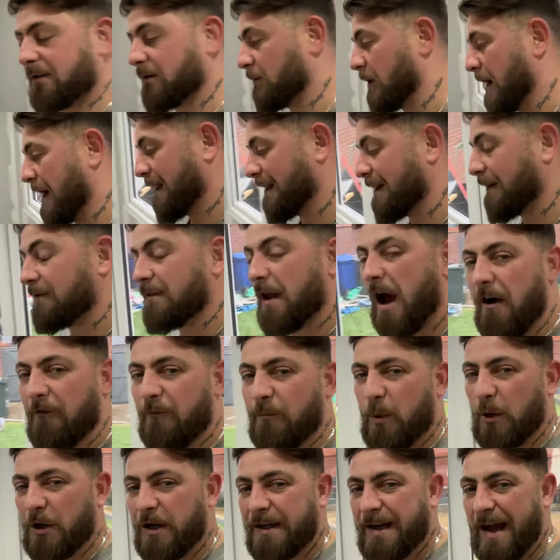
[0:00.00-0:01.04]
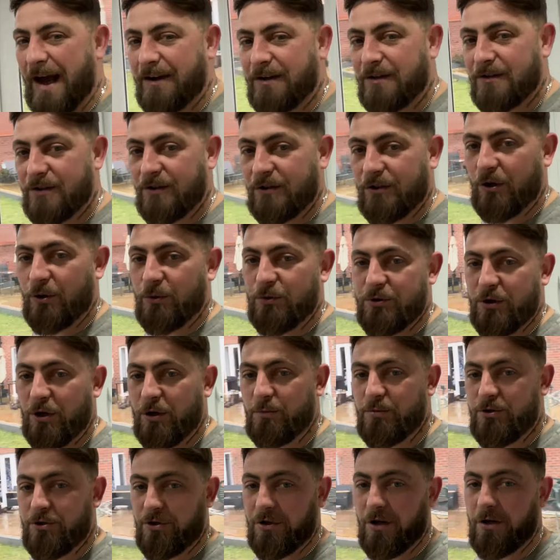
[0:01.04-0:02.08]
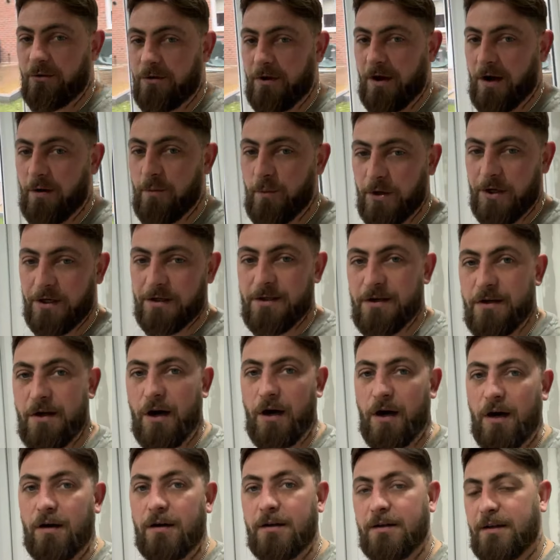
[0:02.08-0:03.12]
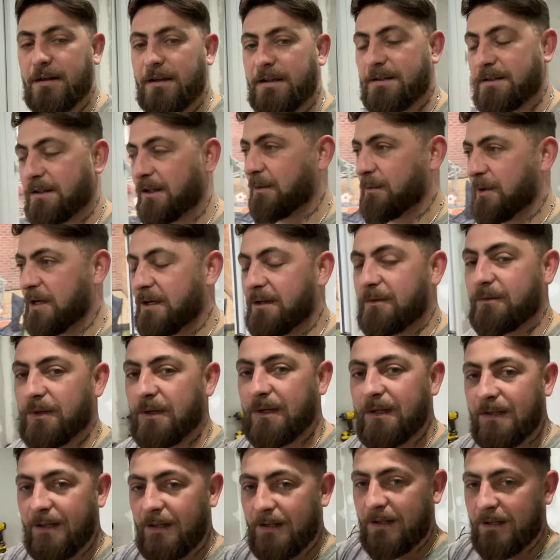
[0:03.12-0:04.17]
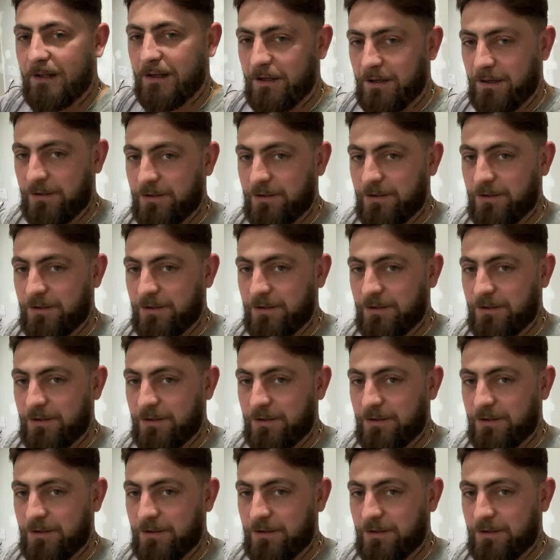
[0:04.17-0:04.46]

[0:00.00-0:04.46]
well, I've put it down as the YouTube studio, but it's not. It's going to be a